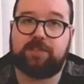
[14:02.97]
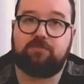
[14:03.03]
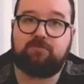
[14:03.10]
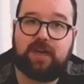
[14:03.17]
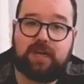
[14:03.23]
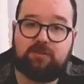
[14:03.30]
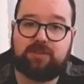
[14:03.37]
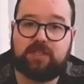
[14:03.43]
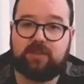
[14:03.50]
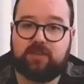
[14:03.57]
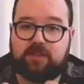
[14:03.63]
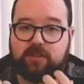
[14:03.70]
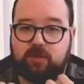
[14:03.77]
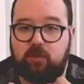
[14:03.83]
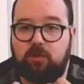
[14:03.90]
surrounding
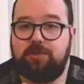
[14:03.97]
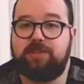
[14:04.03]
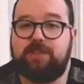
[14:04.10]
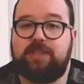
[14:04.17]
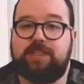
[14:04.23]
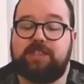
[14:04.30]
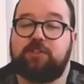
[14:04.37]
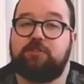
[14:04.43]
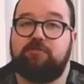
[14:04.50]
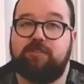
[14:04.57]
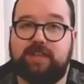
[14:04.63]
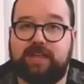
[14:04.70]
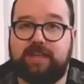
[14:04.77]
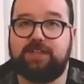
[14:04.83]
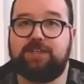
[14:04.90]
the source, its
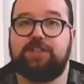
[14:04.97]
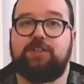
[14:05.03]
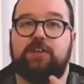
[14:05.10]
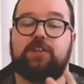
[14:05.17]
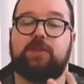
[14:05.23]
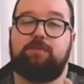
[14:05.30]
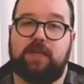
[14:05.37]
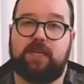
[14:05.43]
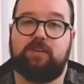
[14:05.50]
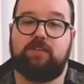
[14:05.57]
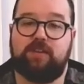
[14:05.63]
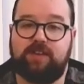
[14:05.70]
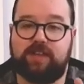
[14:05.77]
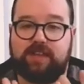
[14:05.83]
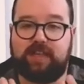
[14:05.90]
creation and the
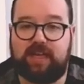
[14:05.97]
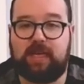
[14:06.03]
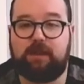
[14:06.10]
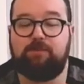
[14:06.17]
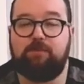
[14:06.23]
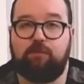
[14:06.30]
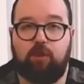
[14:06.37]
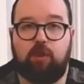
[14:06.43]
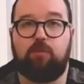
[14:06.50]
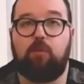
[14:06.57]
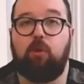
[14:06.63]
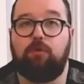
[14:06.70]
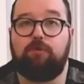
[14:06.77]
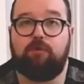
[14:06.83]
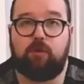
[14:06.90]
period it came from
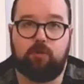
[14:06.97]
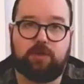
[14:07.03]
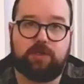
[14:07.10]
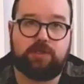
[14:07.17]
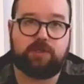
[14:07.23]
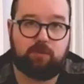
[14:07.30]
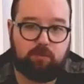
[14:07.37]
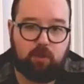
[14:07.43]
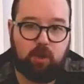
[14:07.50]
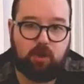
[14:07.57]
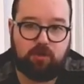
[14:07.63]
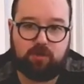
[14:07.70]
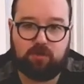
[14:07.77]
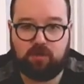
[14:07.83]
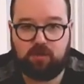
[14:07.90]
or focused
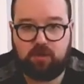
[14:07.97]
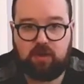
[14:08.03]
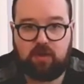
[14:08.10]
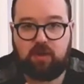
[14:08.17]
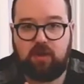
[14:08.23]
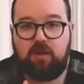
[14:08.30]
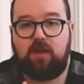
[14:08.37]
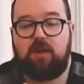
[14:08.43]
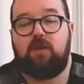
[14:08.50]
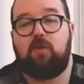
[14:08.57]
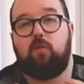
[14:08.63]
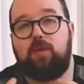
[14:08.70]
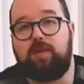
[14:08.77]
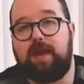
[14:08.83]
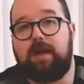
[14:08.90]
upon.
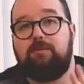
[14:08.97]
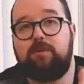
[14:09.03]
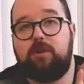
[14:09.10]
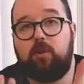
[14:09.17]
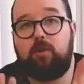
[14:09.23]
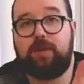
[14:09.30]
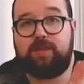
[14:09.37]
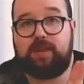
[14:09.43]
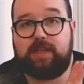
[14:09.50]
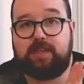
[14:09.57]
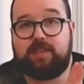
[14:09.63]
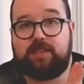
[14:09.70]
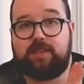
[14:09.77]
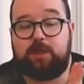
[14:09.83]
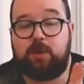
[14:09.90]
Without knowing
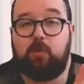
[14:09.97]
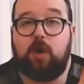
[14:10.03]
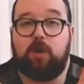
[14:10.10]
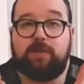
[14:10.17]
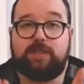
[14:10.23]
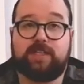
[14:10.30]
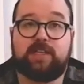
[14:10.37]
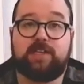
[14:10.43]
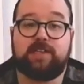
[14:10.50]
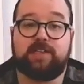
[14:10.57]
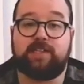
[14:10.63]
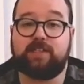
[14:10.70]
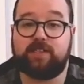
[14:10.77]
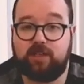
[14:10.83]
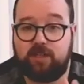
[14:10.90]
this, you are
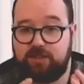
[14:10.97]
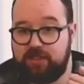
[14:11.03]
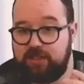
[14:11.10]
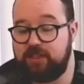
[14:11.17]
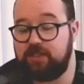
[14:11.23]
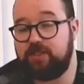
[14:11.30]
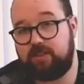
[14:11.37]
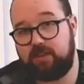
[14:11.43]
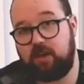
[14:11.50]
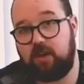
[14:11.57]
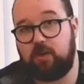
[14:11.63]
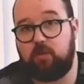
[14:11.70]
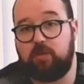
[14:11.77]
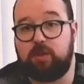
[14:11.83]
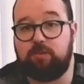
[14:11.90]
essentially searching in the
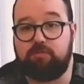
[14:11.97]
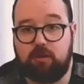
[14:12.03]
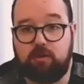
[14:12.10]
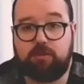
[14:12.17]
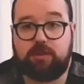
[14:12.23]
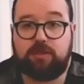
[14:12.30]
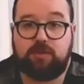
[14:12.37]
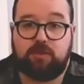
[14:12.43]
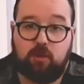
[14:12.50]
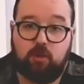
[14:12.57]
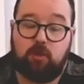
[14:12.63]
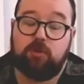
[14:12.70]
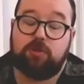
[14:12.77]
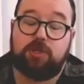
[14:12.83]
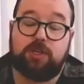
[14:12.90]
dark with a broken
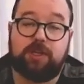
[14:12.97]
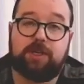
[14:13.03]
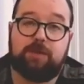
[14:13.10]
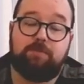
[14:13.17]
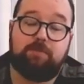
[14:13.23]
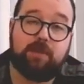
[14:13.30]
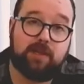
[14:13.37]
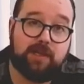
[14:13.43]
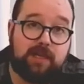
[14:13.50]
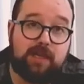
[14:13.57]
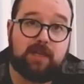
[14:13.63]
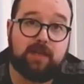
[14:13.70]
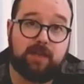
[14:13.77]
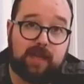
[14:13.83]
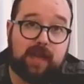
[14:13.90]
torch and a
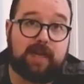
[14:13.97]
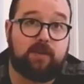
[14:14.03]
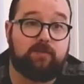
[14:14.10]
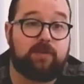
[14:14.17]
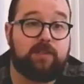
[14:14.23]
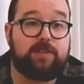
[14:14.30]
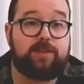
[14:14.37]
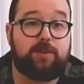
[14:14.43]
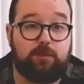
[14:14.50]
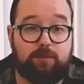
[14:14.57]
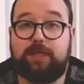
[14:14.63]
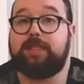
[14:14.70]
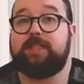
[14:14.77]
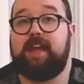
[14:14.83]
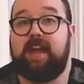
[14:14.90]
complete lack of
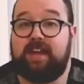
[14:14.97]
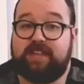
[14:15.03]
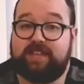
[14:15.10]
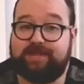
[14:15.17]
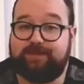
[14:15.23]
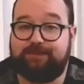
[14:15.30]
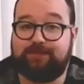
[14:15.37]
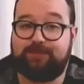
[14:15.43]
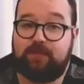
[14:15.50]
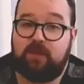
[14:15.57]
Scooby snacks.